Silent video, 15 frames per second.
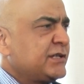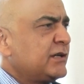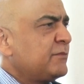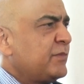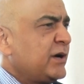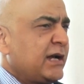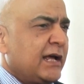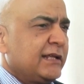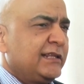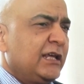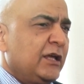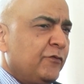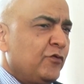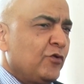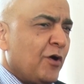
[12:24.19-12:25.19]
But I think
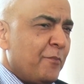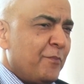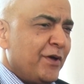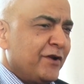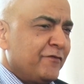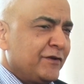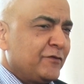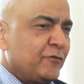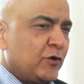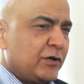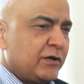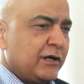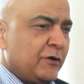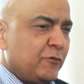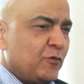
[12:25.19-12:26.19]
if you compare with what
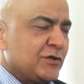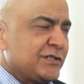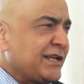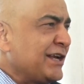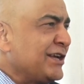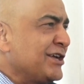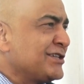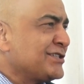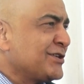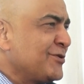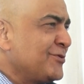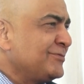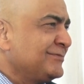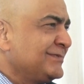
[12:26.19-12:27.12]
it was 10 years ago,